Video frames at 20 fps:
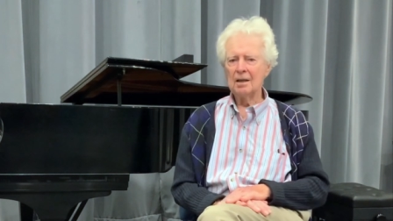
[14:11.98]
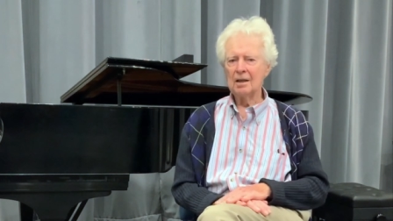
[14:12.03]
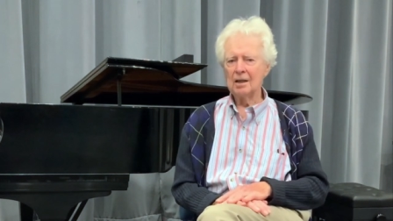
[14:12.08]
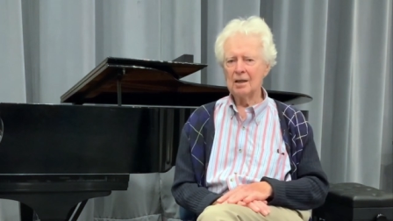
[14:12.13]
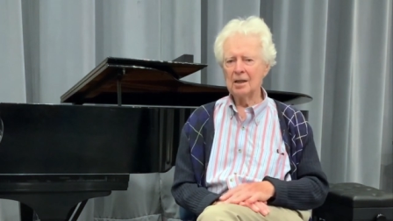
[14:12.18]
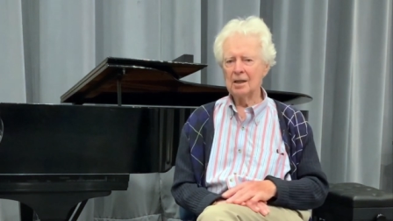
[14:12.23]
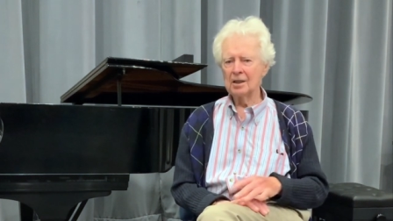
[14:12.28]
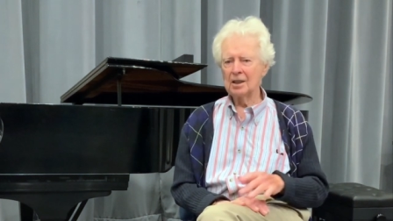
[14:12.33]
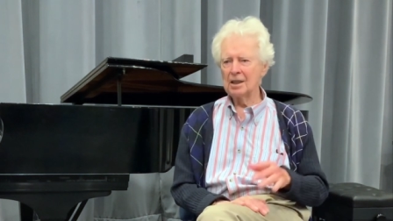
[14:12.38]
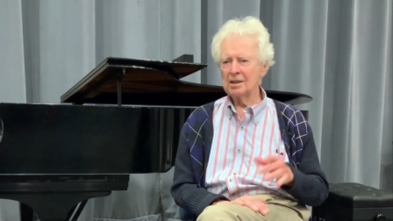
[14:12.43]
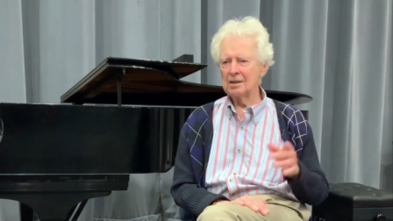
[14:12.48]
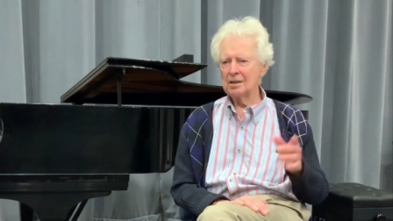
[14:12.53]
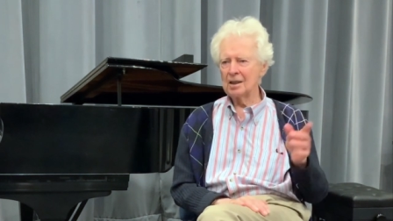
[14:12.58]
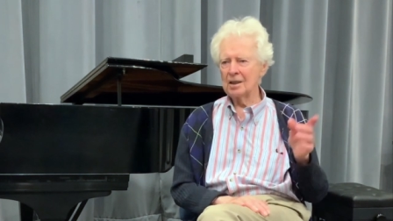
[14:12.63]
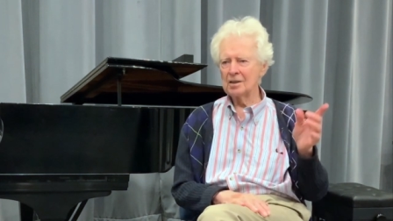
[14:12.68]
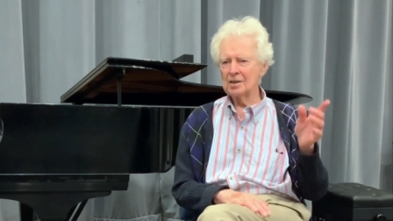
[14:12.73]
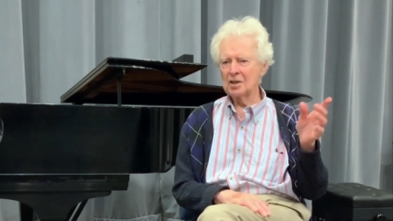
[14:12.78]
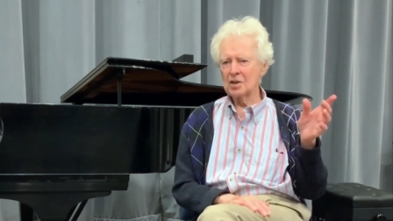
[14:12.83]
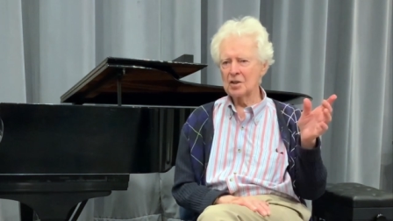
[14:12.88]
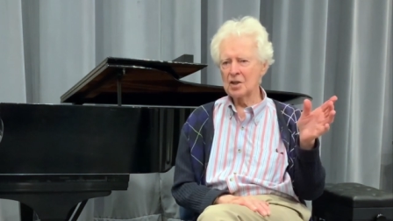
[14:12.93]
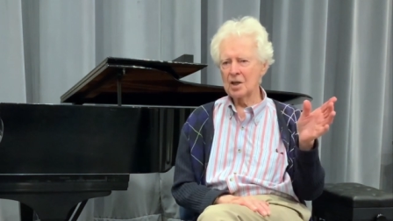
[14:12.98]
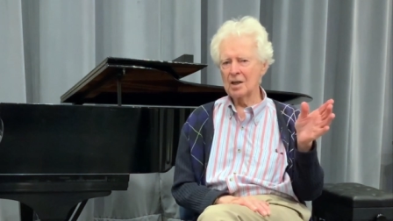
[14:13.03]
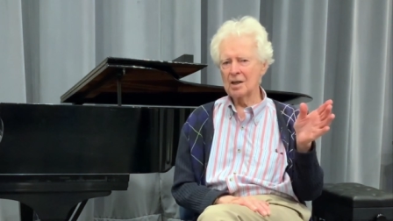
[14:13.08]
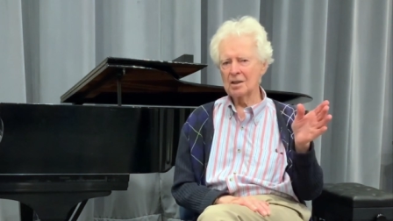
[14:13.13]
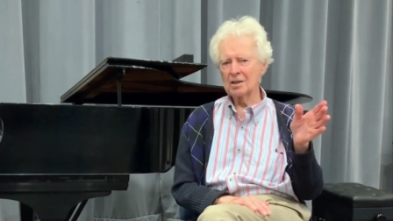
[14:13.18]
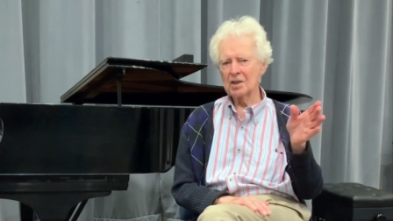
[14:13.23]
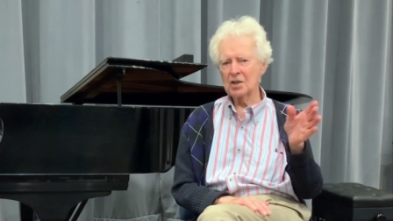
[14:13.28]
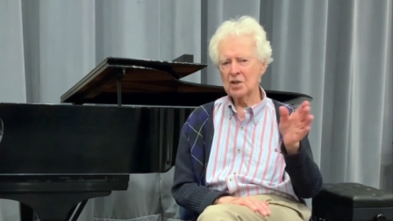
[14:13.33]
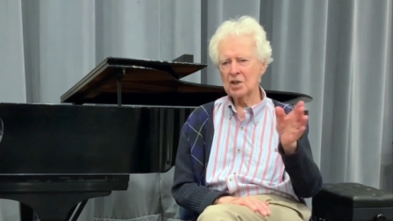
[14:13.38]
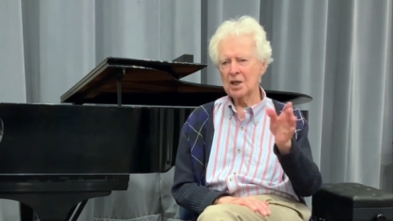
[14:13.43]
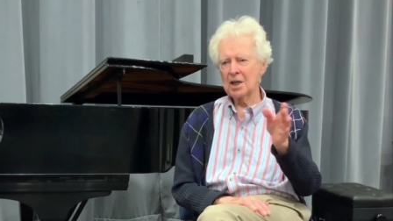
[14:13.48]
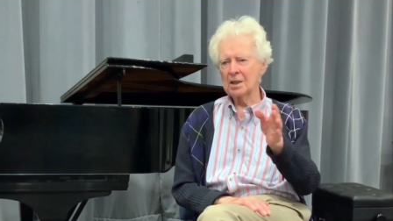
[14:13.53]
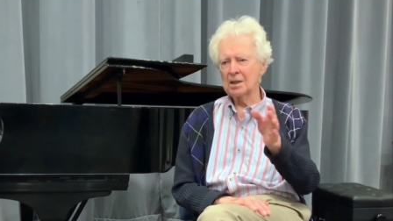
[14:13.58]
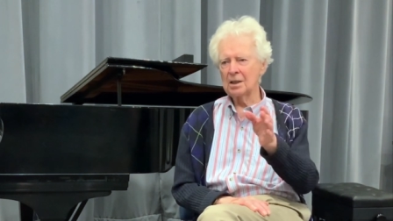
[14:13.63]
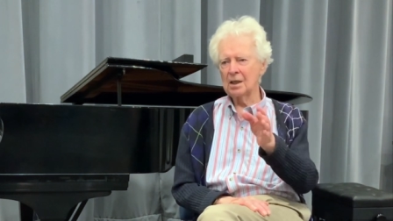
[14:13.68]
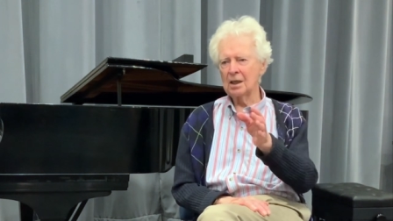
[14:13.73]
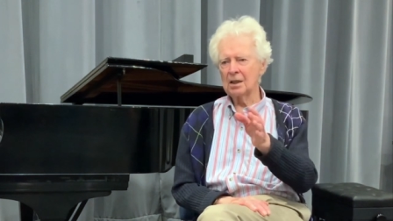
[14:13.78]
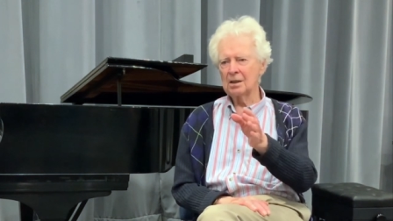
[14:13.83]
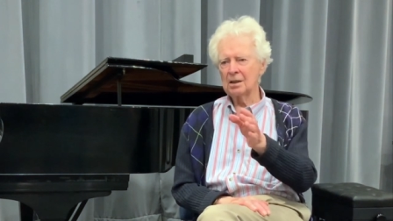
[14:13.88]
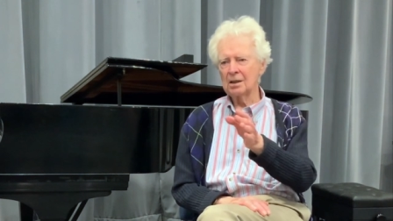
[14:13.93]
and on the second
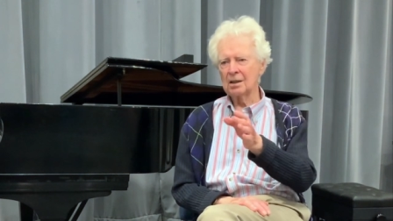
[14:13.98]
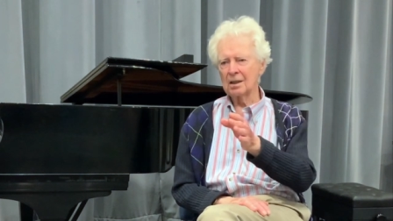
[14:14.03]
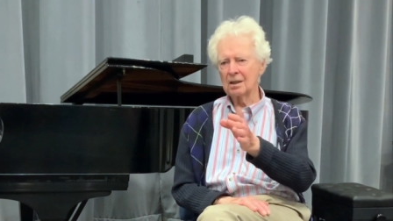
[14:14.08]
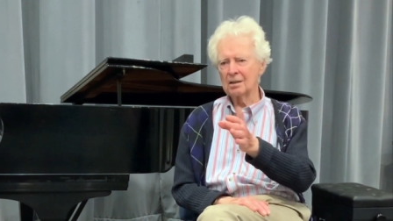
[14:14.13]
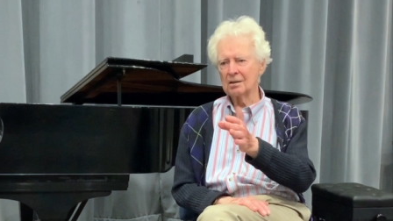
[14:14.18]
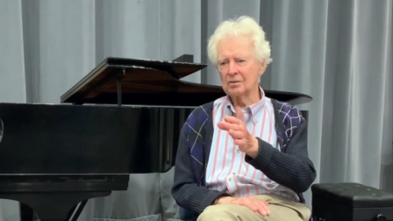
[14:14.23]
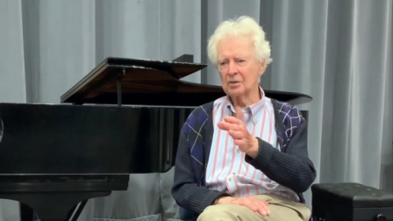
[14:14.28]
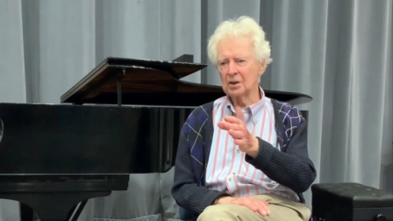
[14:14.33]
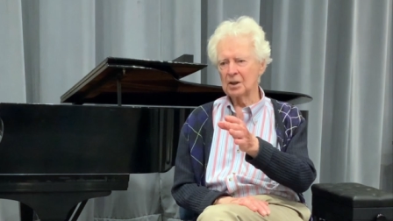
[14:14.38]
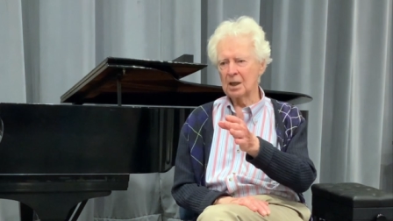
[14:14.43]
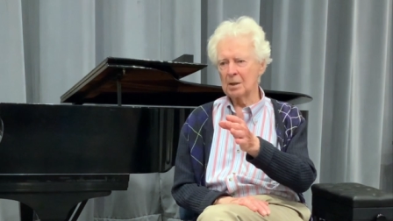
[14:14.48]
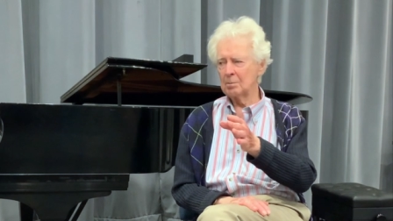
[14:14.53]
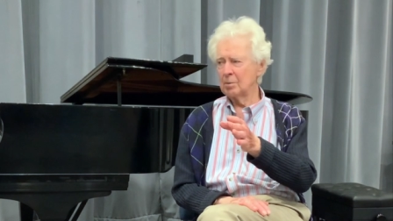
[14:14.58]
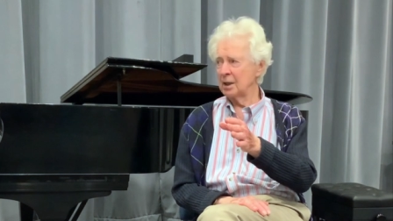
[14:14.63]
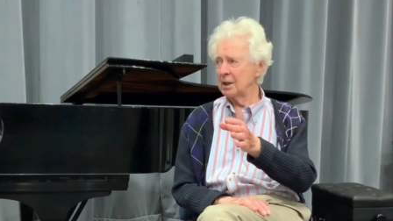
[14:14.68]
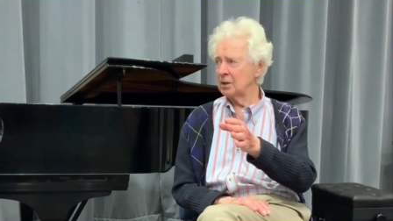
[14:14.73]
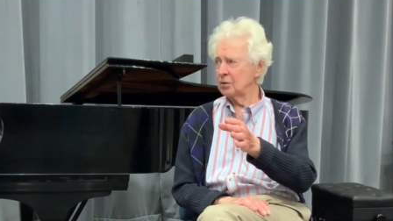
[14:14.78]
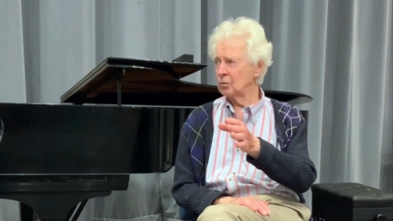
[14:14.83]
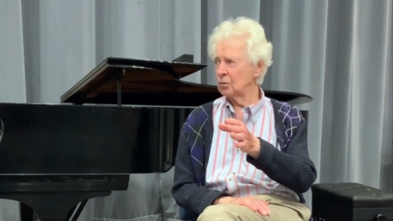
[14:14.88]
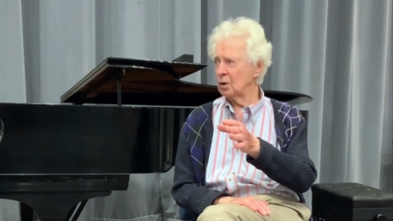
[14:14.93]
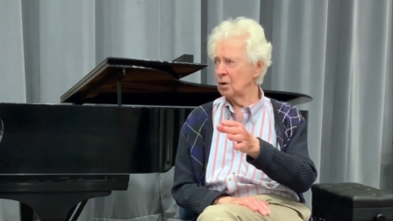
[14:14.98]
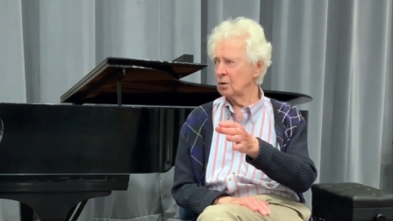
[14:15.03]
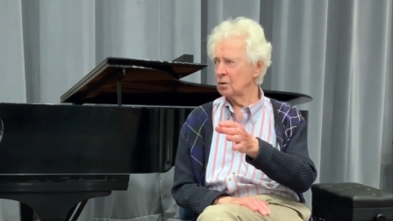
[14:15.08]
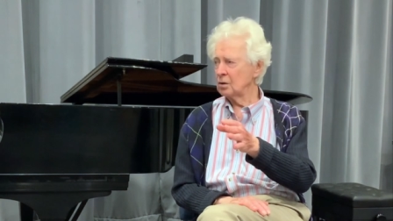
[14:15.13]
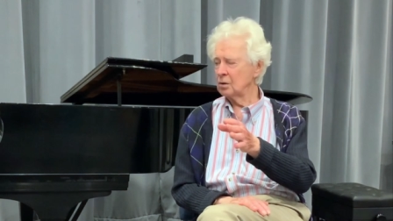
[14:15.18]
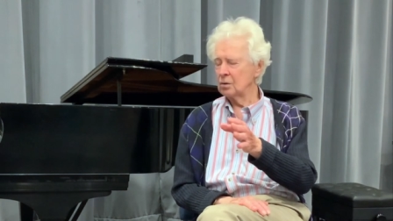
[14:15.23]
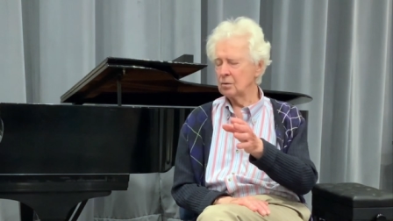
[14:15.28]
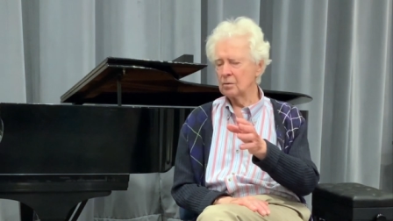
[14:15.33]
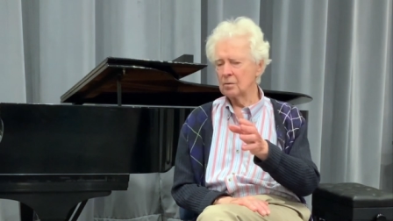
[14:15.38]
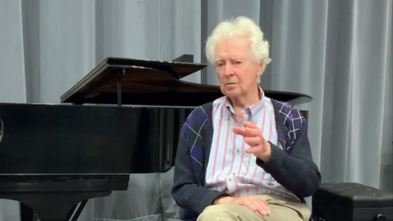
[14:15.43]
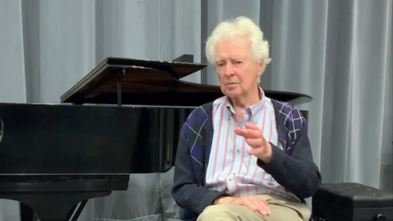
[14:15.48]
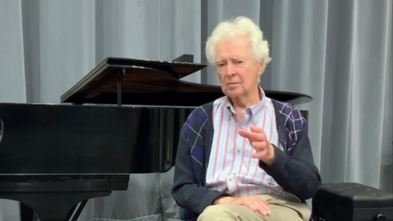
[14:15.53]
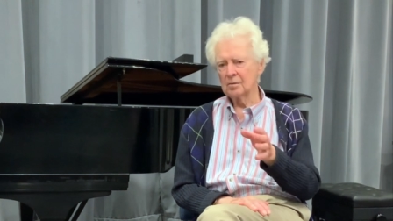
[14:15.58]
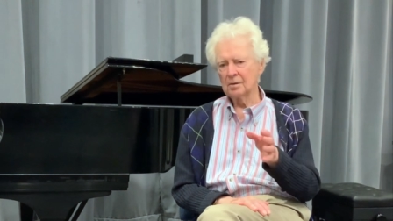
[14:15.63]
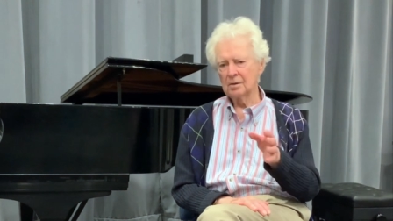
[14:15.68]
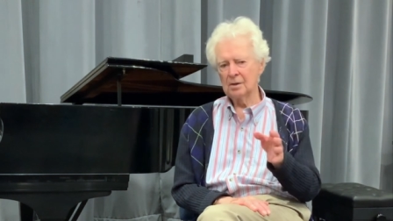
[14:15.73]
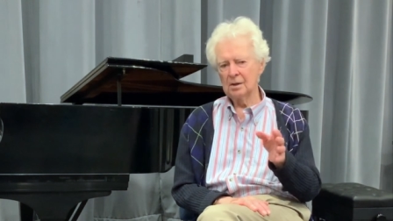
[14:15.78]
ending of it, I played a wrong note.